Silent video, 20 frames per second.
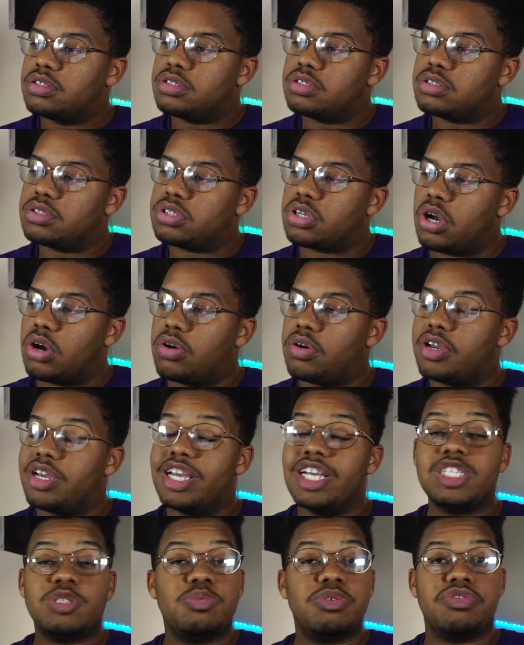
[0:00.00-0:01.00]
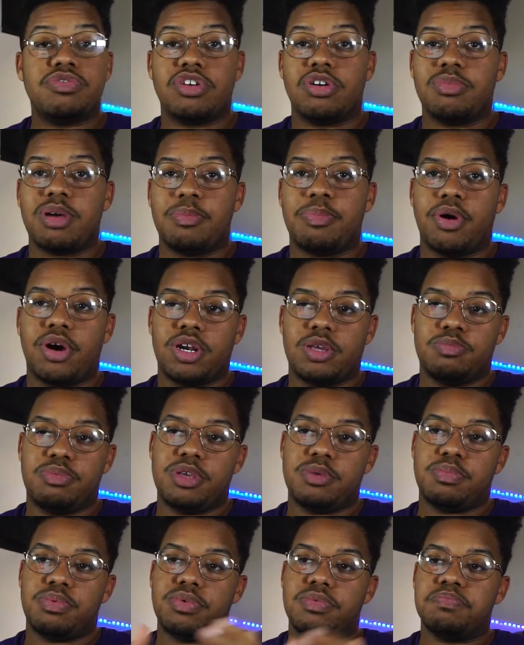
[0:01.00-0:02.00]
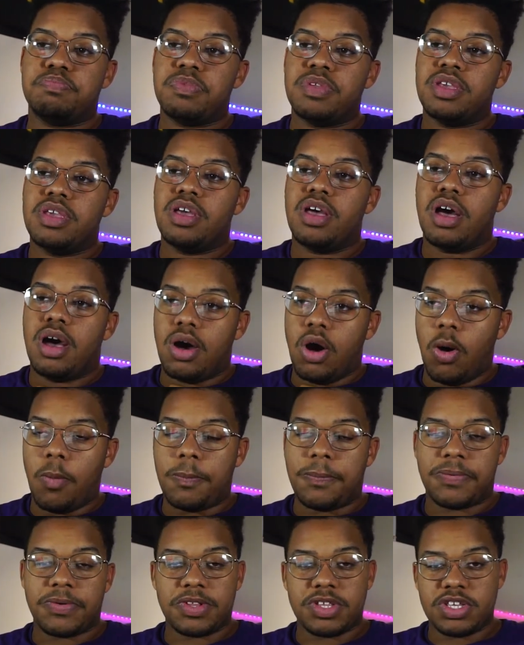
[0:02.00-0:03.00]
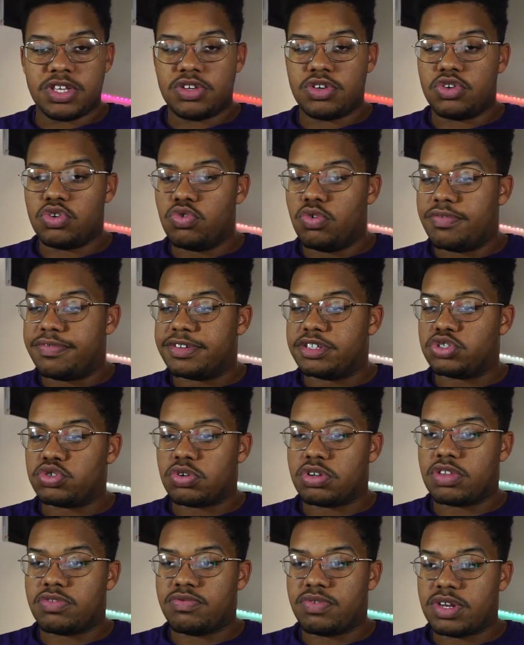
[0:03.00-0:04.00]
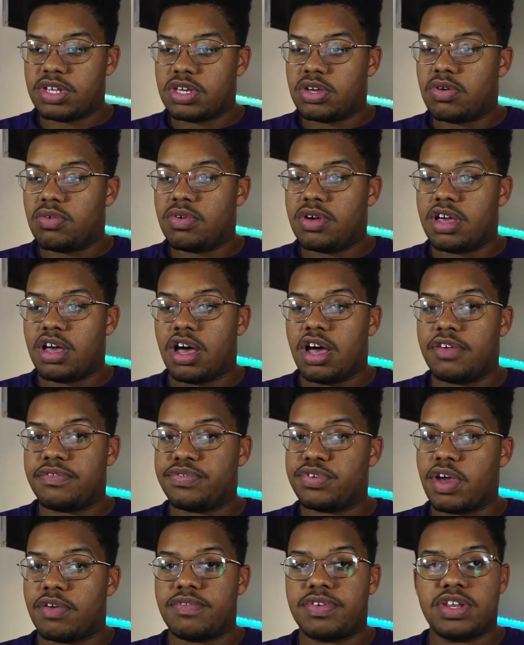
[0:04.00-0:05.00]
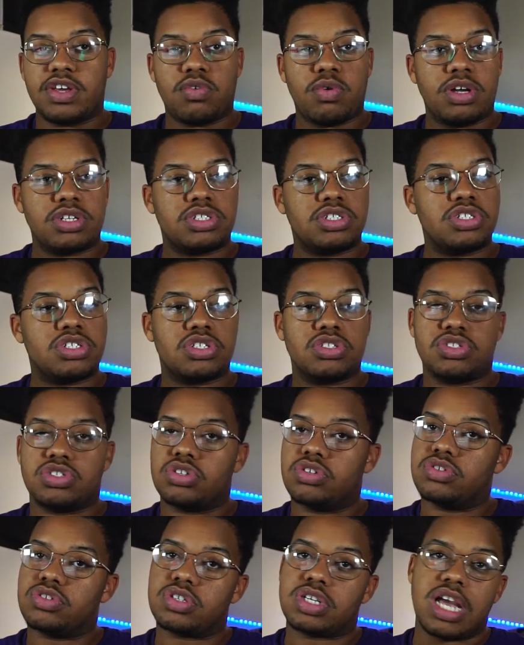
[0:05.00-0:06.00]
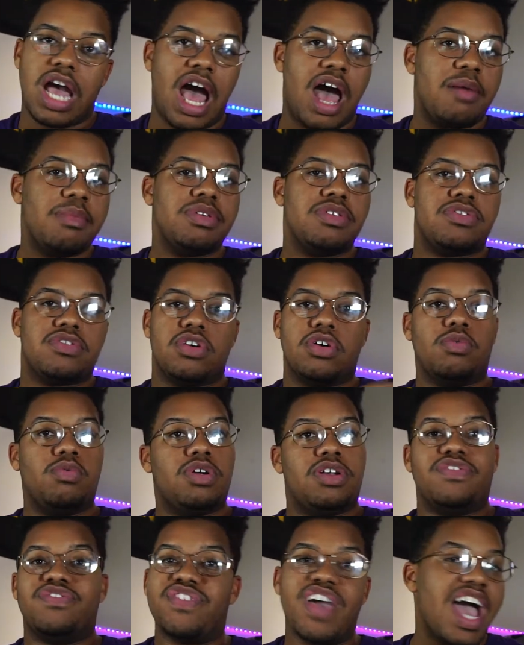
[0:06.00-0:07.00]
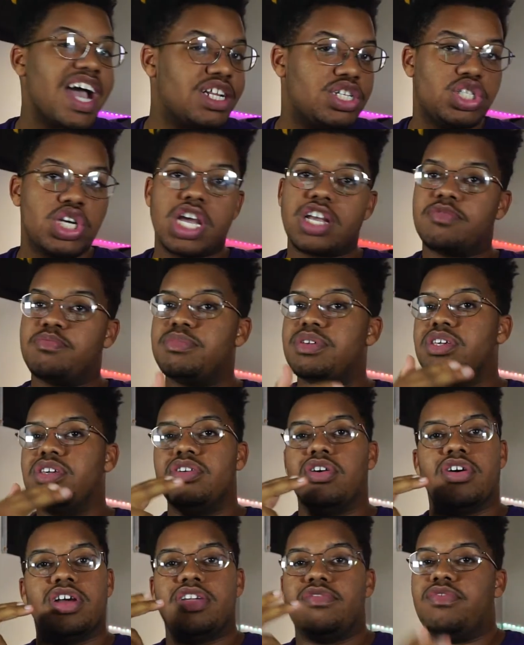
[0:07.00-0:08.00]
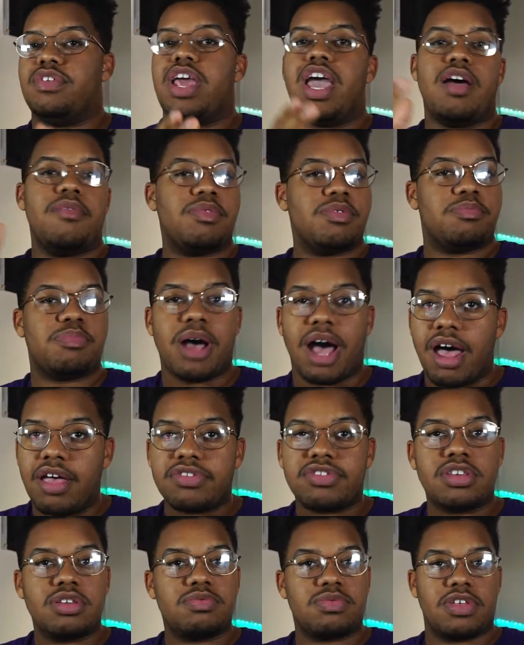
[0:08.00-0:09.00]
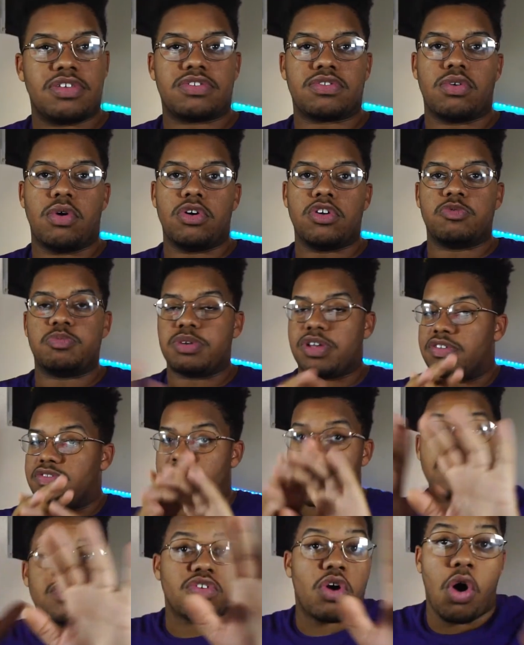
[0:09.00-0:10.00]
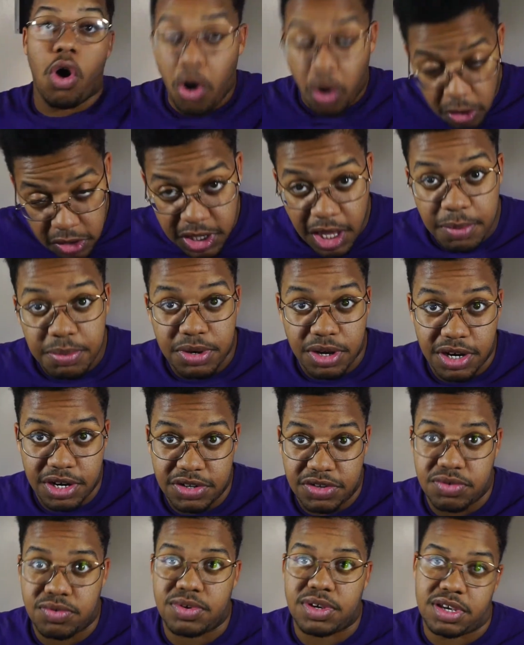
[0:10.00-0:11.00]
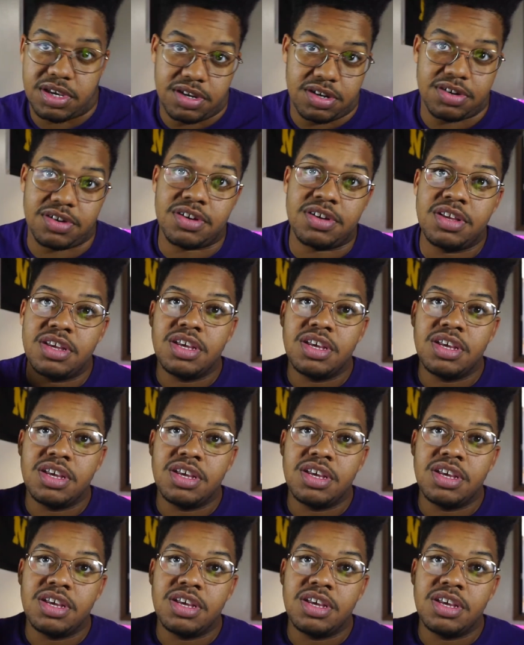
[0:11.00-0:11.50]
So it's been real, my party people. Hopefully you have enjoyed the video. If you have any questions, concerns, or comments, or want to fact check me, or even have a positive discourse, because that's all I'm gonna do here.